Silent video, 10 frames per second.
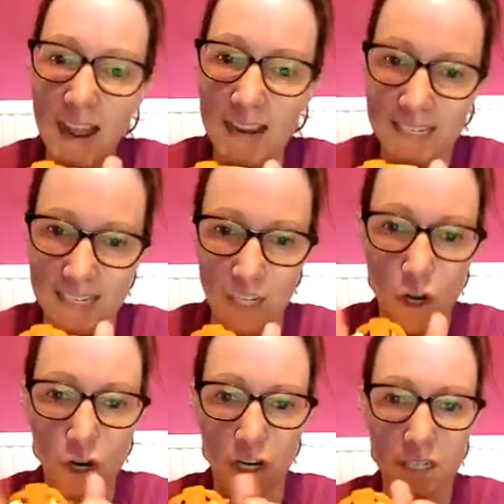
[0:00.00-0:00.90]
act as
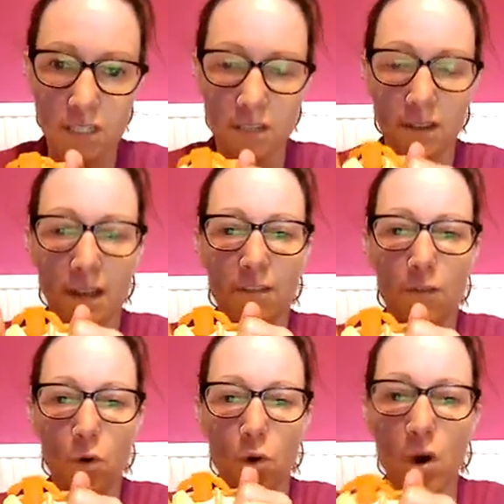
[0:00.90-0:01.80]
hooks
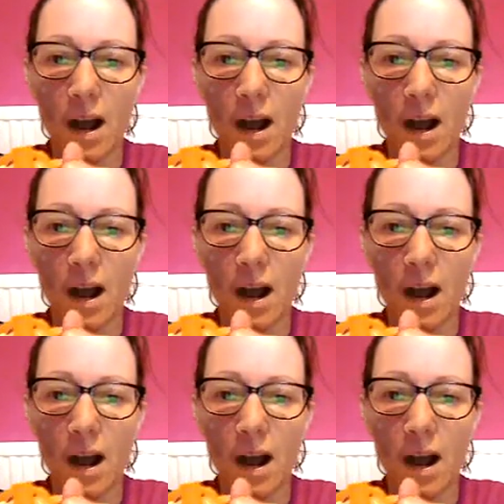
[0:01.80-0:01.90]
for